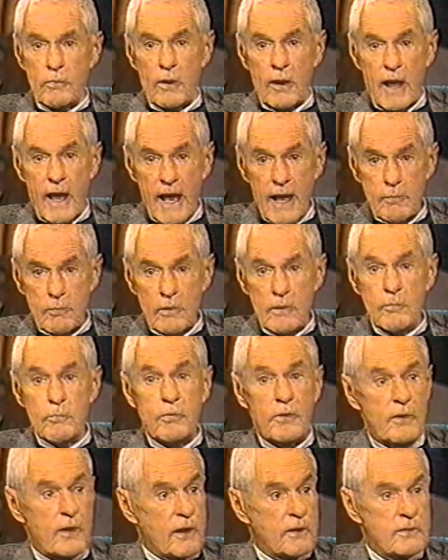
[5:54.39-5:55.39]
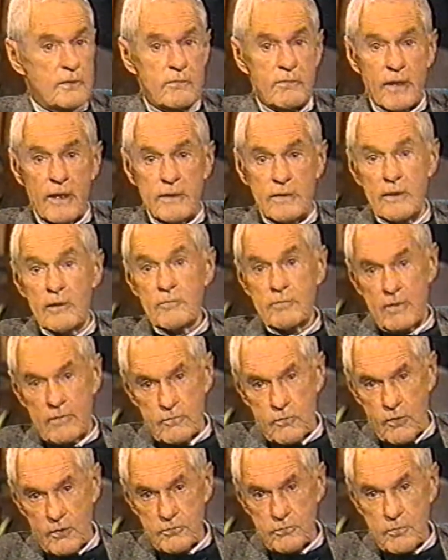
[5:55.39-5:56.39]
reliable, productive, and,
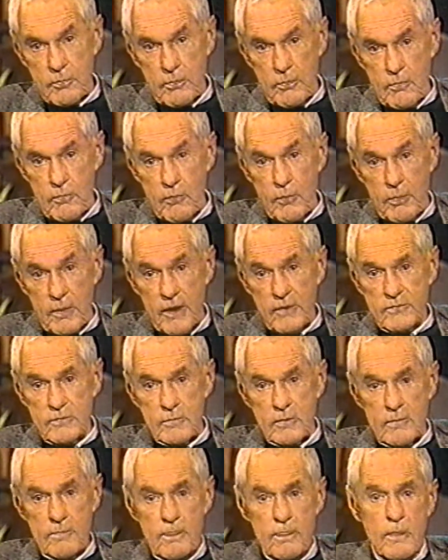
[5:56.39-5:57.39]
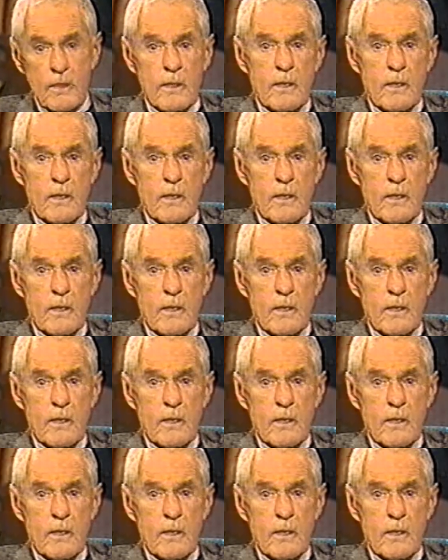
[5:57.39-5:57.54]
of course, replaceable.